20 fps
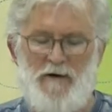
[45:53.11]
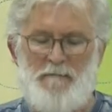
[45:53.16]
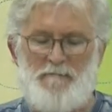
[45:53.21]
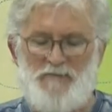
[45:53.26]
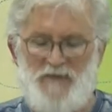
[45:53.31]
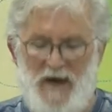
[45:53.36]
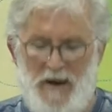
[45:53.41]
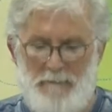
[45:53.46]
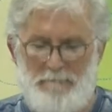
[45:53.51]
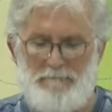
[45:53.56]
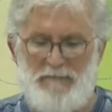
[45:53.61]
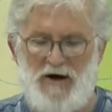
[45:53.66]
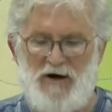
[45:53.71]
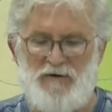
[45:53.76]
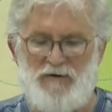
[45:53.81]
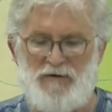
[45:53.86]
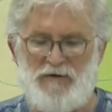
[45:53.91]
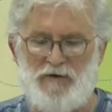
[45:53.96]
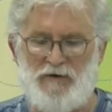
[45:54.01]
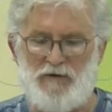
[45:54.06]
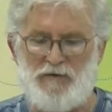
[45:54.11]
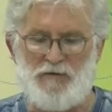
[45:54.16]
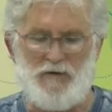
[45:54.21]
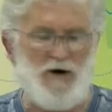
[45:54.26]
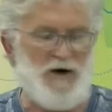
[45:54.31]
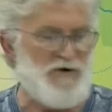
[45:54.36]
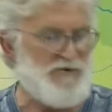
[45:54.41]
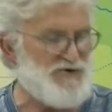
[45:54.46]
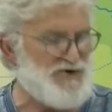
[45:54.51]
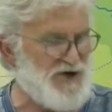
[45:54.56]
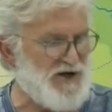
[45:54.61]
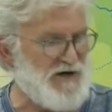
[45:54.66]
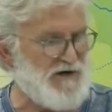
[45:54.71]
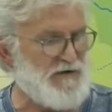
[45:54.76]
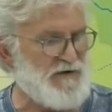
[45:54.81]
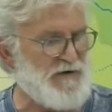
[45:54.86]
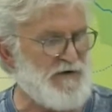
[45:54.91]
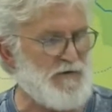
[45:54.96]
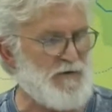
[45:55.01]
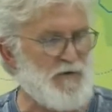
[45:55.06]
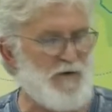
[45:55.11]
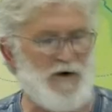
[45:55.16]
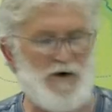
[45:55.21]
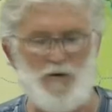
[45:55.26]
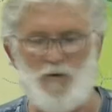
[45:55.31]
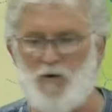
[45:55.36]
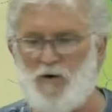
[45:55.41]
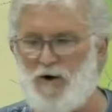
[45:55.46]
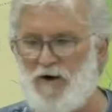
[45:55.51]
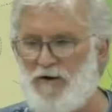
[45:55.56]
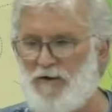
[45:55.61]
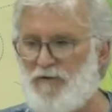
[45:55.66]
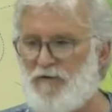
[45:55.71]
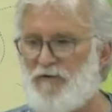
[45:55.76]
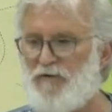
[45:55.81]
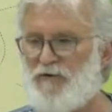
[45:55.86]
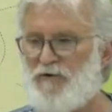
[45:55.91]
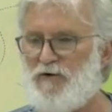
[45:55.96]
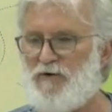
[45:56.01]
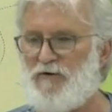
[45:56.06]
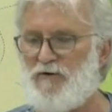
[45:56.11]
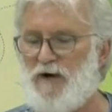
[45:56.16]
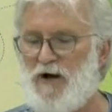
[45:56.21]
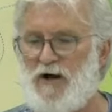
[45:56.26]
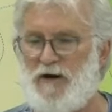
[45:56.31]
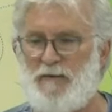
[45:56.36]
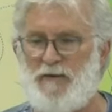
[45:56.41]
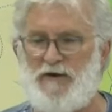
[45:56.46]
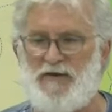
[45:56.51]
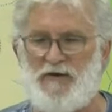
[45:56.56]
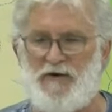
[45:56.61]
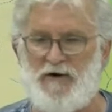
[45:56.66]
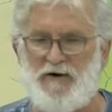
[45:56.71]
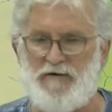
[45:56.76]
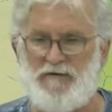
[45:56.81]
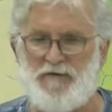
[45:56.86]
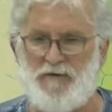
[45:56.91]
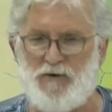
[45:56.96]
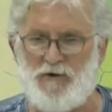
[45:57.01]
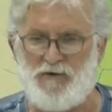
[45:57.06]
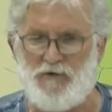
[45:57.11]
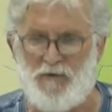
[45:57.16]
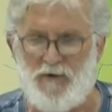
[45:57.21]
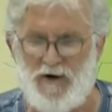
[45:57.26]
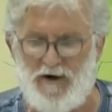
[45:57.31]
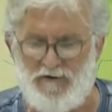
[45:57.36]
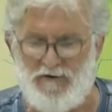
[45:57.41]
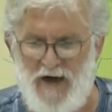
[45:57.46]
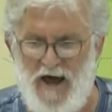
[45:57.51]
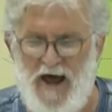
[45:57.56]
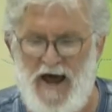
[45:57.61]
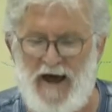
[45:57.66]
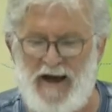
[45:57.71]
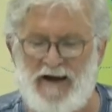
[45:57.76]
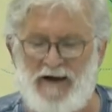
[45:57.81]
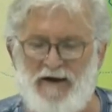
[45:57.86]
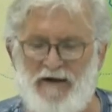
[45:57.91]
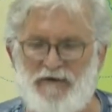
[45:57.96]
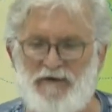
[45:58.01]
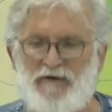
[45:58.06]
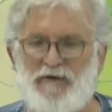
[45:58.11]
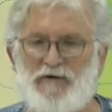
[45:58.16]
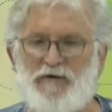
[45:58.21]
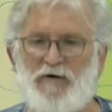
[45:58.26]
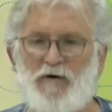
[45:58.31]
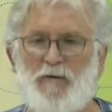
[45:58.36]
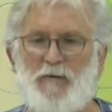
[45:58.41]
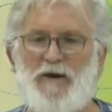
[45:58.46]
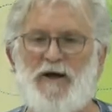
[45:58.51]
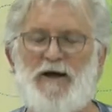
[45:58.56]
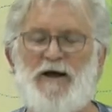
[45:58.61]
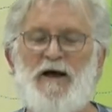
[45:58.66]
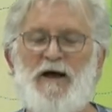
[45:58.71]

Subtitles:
that Moses wrote Genesis 1:1 through Deuteronomy 34:12. And listen to me,